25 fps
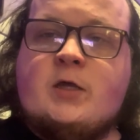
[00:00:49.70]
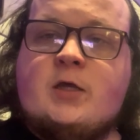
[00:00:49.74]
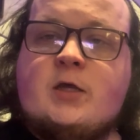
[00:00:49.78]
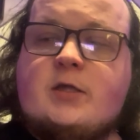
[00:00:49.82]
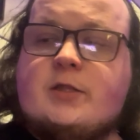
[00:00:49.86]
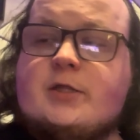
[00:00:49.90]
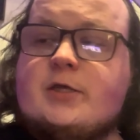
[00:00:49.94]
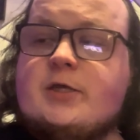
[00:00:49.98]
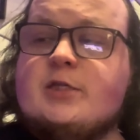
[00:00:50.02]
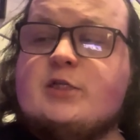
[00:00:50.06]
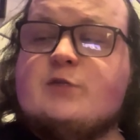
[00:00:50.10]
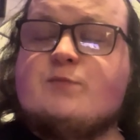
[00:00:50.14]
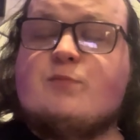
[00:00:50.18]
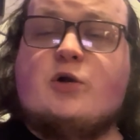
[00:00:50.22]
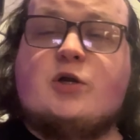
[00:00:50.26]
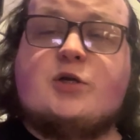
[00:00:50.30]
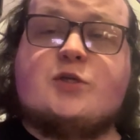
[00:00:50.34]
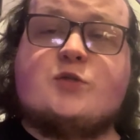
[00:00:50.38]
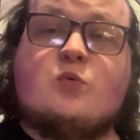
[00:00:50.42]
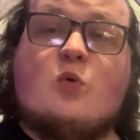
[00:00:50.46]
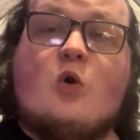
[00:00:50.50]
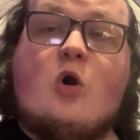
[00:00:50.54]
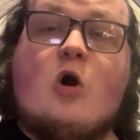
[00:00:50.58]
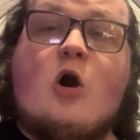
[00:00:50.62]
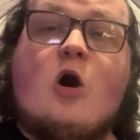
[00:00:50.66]
These
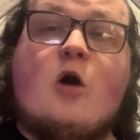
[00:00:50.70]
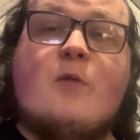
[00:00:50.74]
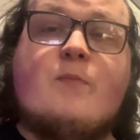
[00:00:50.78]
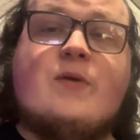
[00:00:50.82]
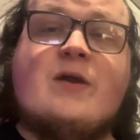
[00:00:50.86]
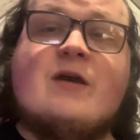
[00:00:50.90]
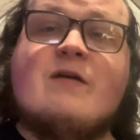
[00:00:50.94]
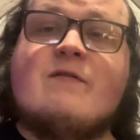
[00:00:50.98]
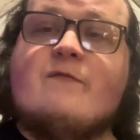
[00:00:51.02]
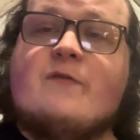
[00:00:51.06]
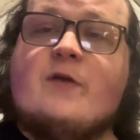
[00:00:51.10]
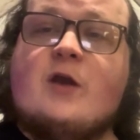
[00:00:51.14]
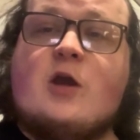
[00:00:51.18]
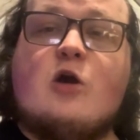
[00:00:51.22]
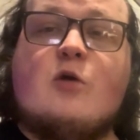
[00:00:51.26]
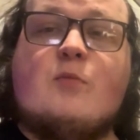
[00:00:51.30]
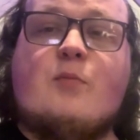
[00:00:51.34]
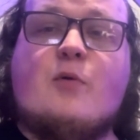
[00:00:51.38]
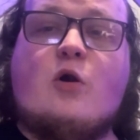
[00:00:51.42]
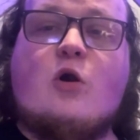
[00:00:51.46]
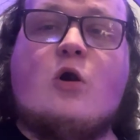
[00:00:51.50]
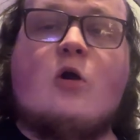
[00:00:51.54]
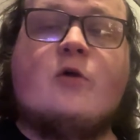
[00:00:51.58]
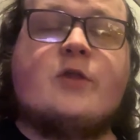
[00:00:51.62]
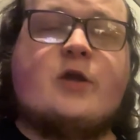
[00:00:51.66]
books will all be
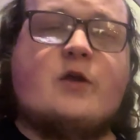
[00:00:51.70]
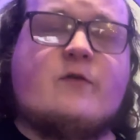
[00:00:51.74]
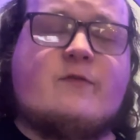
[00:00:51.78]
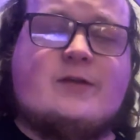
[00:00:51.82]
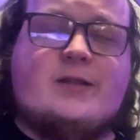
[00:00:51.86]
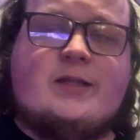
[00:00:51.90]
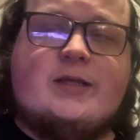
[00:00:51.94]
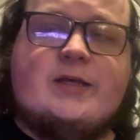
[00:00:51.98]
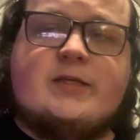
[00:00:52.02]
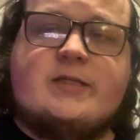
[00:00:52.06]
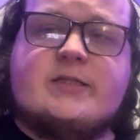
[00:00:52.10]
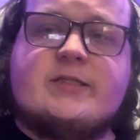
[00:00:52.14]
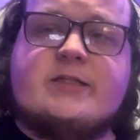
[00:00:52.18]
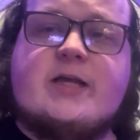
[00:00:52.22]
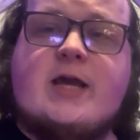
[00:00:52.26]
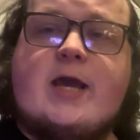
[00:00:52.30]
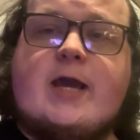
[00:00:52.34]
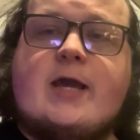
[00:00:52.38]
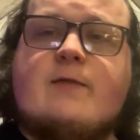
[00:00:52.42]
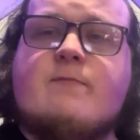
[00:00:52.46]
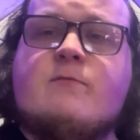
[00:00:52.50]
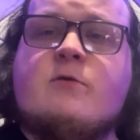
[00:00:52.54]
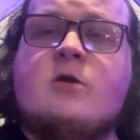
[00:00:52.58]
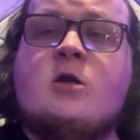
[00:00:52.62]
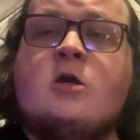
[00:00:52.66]
available on their release
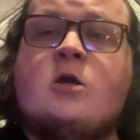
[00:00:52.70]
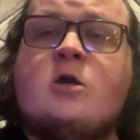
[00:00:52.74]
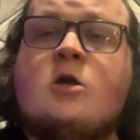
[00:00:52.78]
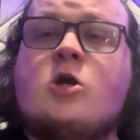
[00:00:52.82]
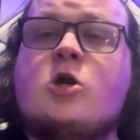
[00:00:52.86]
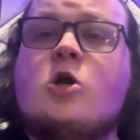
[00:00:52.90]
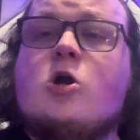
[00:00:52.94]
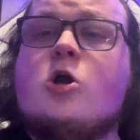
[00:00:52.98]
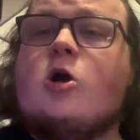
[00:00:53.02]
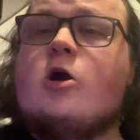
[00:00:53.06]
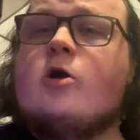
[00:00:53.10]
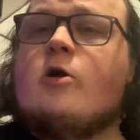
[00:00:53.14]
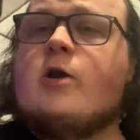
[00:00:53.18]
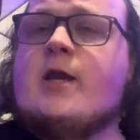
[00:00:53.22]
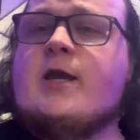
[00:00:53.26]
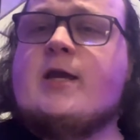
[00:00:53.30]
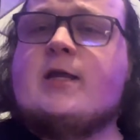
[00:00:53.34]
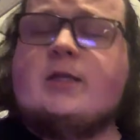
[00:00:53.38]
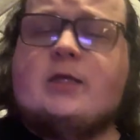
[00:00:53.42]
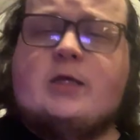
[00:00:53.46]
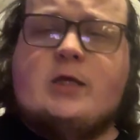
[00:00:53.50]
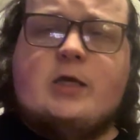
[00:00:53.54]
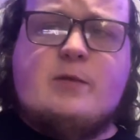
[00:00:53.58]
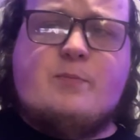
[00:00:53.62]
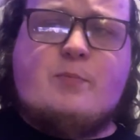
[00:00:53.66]
date
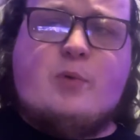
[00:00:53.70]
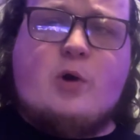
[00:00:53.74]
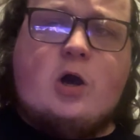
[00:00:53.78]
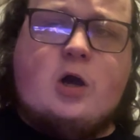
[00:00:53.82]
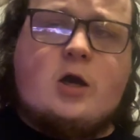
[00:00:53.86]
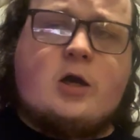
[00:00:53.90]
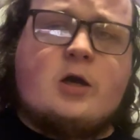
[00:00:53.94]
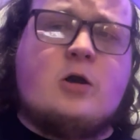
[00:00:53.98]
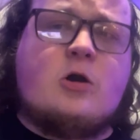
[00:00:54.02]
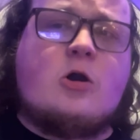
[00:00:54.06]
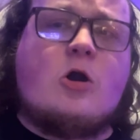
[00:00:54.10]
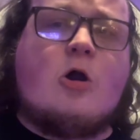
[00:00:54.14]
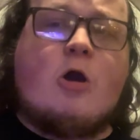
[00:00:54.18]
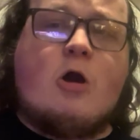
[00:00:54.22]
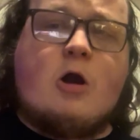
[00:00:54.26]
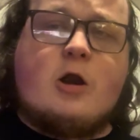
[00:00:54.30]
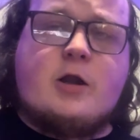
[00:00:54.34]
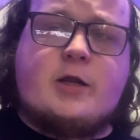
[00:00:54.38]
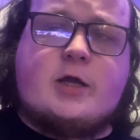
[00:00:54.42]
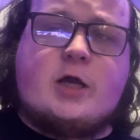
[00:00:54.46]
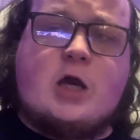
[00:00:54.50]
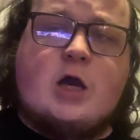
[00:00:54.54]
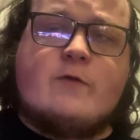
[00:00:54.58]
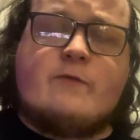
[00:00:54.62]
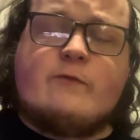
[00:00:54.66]
in ebook,
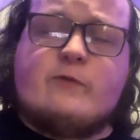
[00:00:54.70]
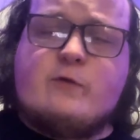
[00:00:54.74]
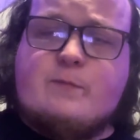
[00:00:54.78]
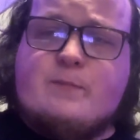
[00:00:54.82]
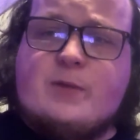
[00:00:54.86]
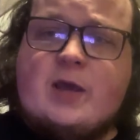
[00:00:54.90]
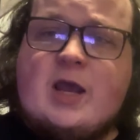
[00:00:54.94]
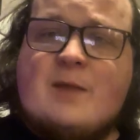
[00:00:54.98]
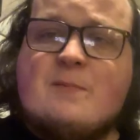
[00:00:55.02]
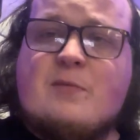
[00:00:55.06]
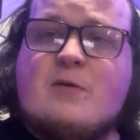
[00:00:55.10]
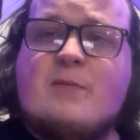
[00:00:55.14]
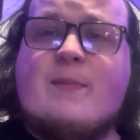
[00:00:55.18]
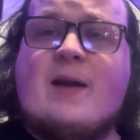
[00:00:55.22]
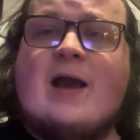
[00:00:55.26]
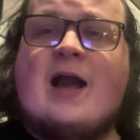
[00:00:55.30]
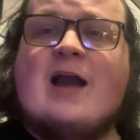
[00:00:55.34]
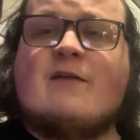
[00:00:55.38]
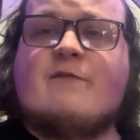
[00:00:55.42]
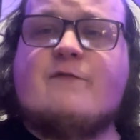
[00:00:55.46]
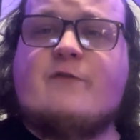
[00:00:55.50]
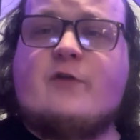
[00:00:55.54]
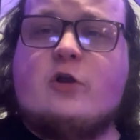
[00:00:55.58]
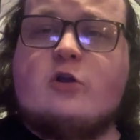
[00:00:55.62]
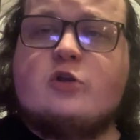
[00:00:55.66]
hardcover, and
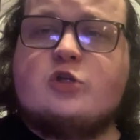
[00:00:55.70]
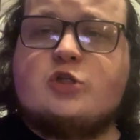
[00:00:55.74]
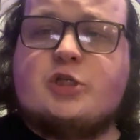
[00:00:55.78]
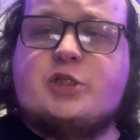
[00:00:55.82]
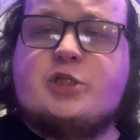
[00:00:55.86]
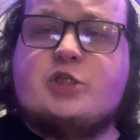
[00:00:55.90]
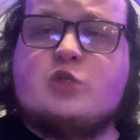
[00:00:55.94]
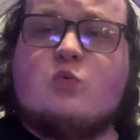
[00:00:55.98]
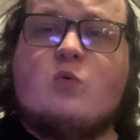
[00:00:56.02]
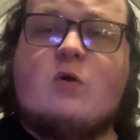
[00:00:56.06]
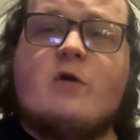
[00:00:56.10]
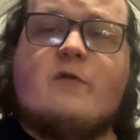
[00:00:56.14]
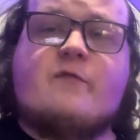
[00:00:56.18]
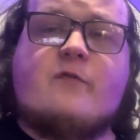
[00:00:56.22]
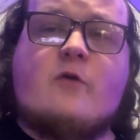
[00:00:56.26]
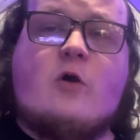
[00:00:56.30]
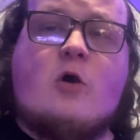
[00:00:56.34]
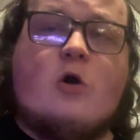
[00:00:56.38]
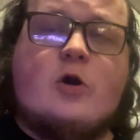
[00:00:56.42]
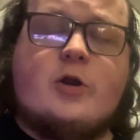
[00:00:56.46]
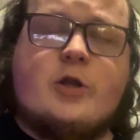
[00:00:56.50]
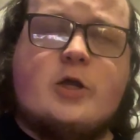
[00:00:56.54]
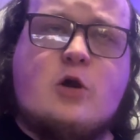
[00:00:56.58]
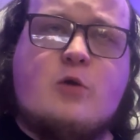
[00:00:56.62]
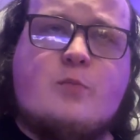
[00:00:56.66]
paperback versions, with
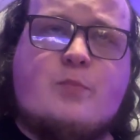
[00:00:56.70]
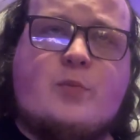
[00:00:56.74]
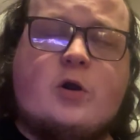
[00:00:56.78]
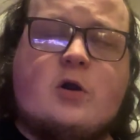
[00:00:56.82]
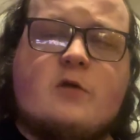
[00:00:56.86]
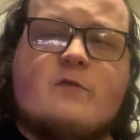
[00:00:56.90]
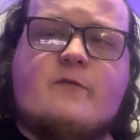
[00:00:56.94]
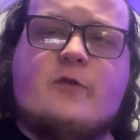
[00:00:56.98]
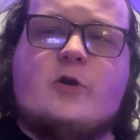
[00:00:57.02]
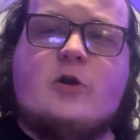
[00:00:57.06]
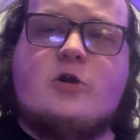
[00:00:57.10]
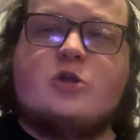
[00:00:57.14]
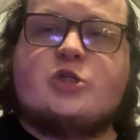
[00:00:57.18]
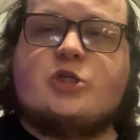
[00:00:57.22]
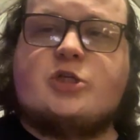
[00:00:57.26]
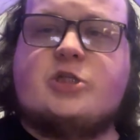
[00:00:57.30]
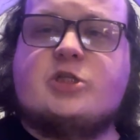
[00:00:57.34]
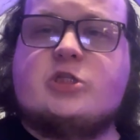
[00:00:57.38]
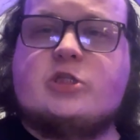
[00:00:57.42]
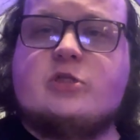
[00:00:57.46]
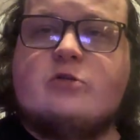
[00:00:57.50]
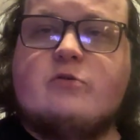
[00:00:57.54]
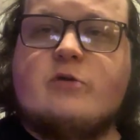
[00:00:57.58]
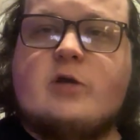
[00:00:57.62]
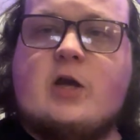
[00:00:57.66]
audiobook
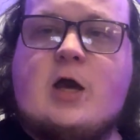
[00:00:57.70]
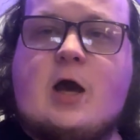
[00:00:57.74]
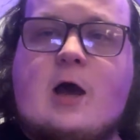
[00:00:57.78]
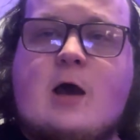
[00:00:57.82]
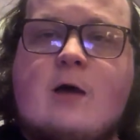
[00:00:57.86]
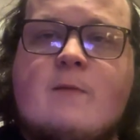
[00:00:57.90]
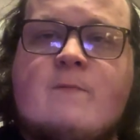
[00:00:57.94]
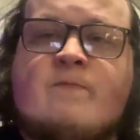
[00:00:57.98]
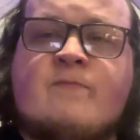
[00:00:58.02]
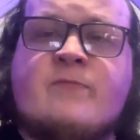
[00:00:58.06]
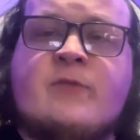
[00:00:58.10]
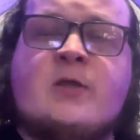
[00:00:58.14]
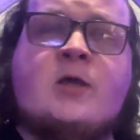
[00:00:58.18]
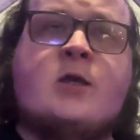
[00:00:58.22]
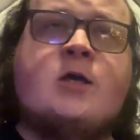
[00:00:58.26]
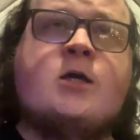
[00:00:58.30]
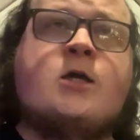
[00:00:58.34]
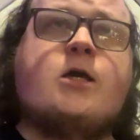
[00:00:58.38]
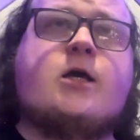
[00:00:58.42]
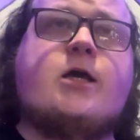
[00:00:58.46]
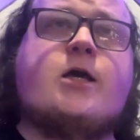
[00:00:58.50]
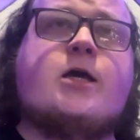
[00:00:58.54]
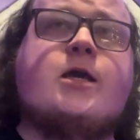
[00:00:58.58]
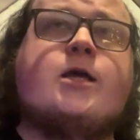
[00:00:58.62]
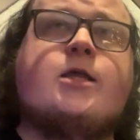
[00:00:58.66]
versions to come
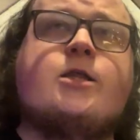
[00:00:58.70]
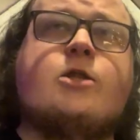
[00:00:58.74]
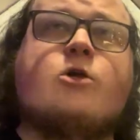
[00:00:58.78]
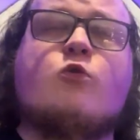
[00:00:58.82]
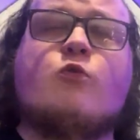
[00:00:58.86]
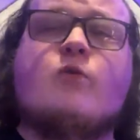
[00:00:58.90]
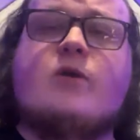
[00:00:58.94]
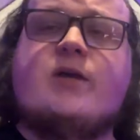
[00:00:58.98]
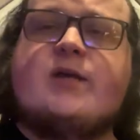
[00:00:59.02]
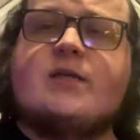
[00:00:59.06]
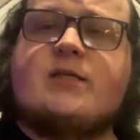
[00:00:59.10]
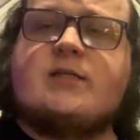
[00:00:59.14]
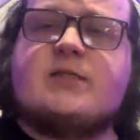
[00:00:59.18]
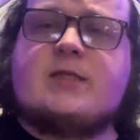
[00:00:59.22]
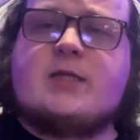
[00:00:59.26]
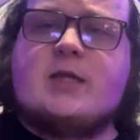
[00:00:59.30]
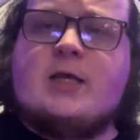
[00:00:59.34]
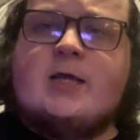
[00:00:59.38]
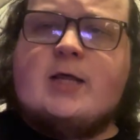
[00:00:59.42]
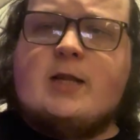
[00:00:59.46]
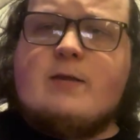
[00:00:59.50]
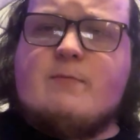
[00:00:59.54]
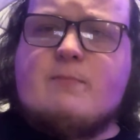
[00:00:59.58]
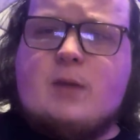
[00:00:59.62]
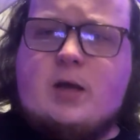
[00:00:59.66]
in the weeks
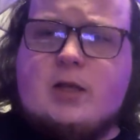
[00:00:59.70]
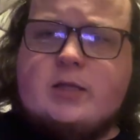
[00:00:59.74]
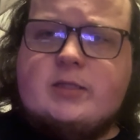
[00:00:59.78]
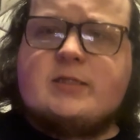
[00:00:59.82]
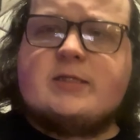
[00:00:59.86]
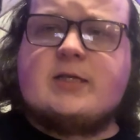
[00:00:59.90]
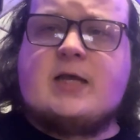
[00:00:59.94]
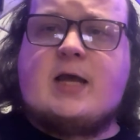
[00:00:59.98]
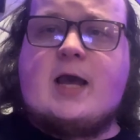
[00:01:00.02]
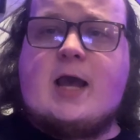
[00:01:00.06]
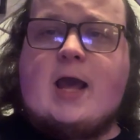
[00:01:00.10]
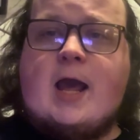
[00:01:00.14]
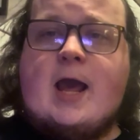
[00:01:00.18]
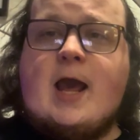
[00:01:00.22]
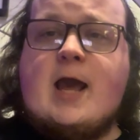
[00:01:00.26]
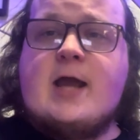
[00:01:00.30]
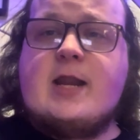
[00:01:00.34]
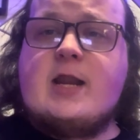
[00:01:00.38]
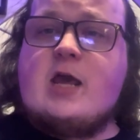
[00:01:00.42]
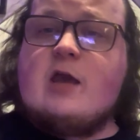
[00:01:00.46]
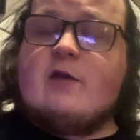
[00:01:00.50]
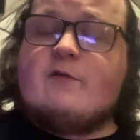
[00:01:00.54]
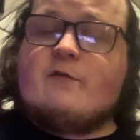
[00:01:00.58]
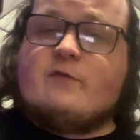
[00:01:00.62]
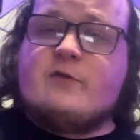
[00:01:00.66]
and months
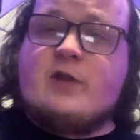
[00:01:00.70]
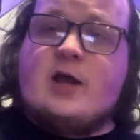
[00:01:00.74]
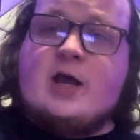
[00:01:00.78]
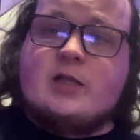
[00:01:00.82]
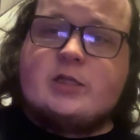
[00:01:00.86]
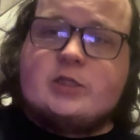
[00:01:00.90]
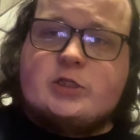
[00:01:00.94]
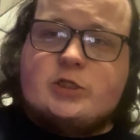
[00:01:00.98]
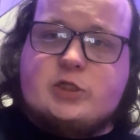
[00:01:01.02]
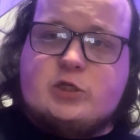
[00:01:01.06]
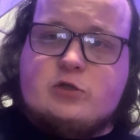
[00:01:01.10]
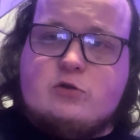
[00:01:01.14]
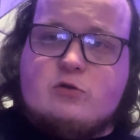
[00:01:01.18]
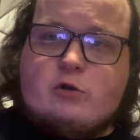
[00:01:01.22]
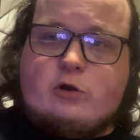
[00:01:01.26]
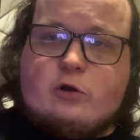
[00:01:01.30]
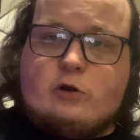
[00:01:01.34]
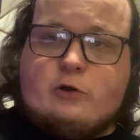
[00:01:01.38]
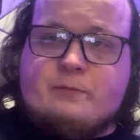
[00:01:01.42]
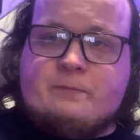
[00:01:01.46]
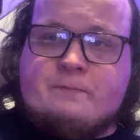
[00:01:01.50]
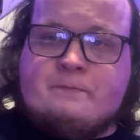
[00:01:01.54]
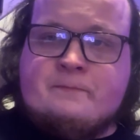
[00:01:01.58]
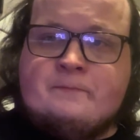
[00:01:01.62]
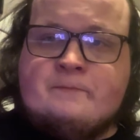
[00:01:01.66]
ahead, if not
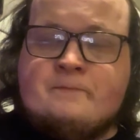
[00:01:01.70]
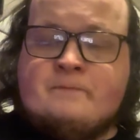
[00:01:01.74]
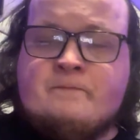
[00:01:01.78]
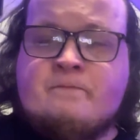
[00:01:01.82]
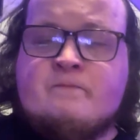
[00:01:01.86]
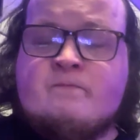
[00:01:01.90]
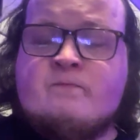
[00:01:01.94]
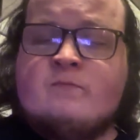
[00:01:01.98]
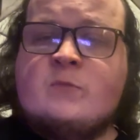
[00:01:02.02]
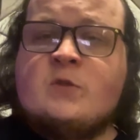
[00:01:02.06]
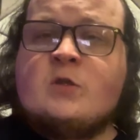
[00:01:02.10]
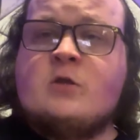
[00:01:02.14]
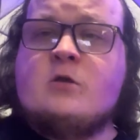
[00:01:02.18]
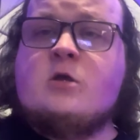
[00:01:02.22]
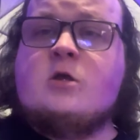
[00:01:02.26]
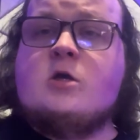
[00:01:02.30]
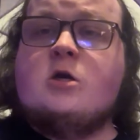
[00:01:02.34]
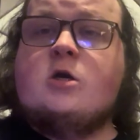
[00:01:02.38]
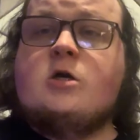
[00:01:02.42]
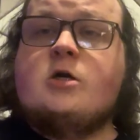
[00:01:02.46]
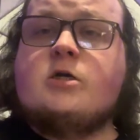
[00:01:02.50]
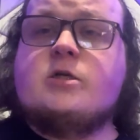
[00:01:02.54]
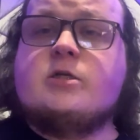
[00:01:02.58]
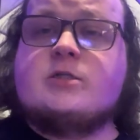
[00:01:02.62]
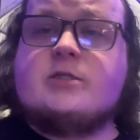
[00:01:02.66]
sooner.
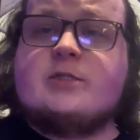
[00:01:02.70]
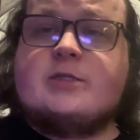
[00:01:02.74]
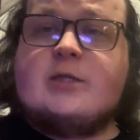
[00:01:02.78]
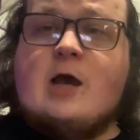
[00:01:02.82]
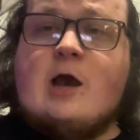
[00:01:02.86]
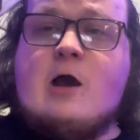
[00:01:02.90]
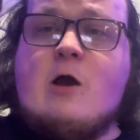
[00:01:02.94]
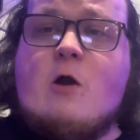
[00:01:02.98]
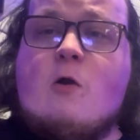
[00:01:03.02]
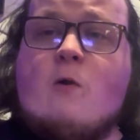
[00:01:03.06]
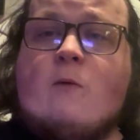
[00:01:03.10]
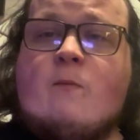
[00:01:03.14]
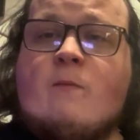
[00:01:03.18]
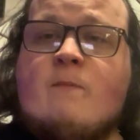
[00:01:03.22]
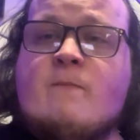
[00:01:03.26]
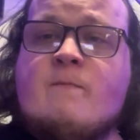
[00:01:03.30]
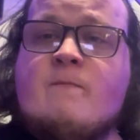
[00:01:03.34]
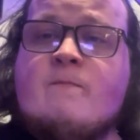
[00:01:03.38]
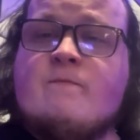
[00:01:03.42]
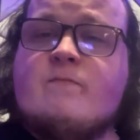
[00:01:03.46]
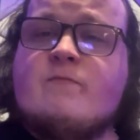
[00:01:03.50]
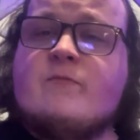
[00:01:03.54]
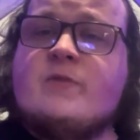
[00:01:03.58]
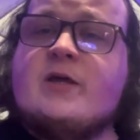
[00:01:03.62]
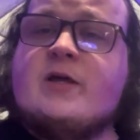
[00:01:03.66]
So,
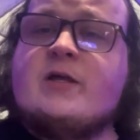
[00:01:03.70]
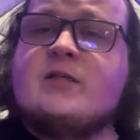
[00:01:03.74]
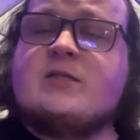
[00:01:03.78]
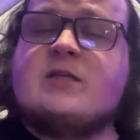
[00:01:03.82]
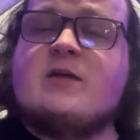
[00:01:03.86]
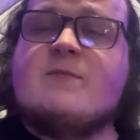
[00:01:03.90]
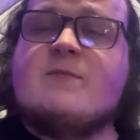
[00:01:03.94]
it's